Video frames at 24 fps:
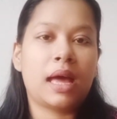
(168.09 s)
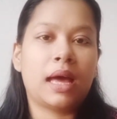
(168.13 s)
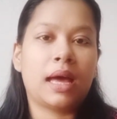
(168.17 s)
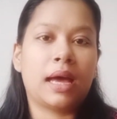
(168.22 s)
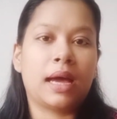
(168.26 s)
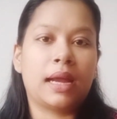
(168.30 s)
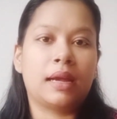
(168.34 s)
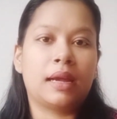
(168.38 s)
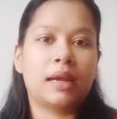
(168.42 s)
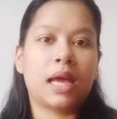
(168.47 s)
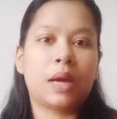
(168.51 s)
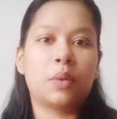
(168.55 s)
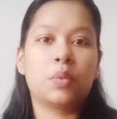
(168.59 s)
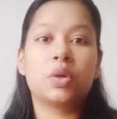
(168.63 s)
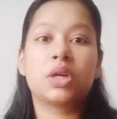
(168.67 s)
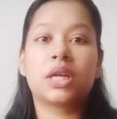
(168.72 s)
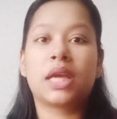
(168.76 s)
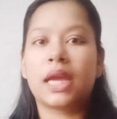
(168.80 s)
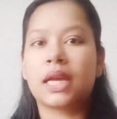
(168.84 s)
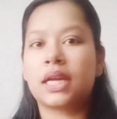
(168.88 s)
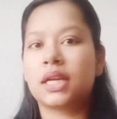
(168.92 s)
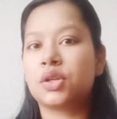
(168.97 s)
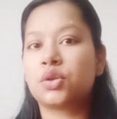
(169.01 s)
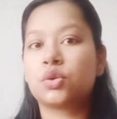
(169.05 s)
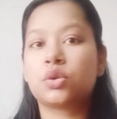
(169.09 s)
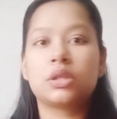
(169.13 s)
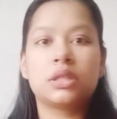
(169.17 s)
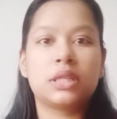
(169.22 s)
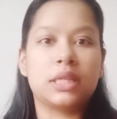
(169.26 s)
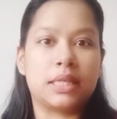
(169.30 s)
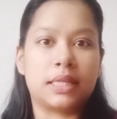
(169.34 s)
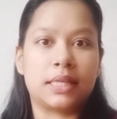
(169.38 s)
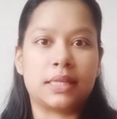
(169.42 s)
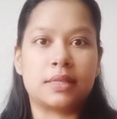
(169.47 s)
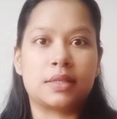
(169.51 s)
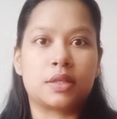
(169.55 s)
and I would get into the
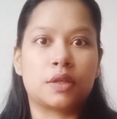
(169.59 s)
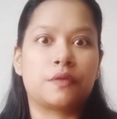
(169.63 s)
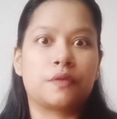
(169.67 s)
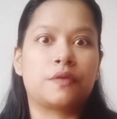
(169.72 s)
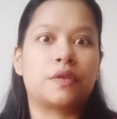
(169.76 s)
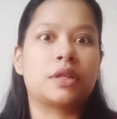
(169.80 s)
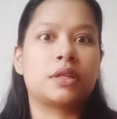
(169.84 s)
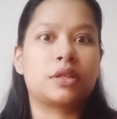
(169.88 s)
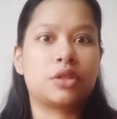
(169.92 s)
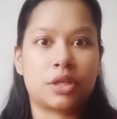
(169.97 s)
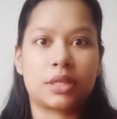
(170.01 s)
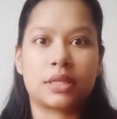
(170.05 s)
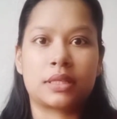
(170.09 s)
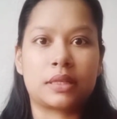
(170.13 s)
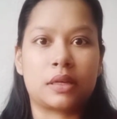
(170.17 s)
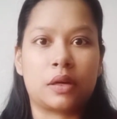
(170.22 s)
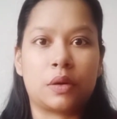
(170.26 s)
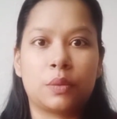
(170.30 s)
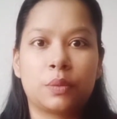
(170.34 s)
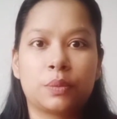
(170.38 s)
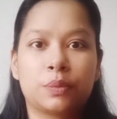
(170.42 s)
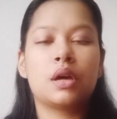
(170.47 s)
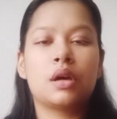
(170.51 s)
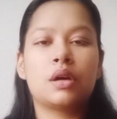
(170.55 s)
details of it just now.